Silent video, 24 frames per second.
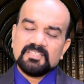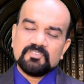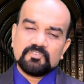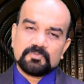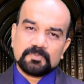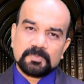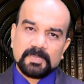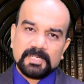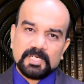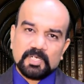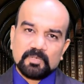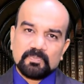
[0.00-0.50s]
in
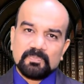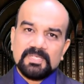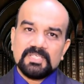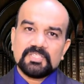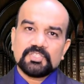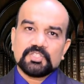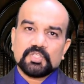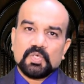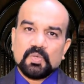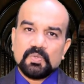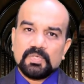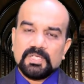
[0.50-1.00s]
spite of me
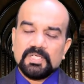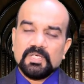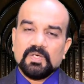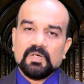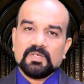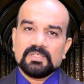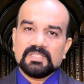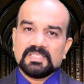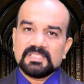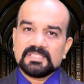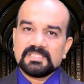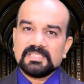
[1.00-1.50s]
shouting
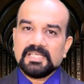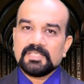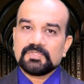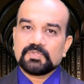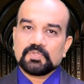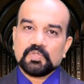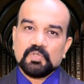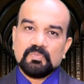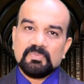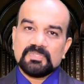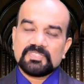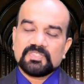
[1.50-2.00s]
on this guy
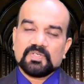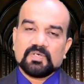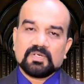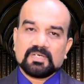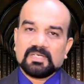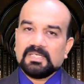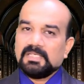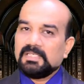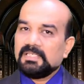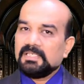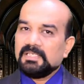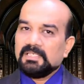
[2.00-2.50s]
so much
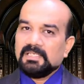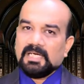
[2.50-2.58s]
or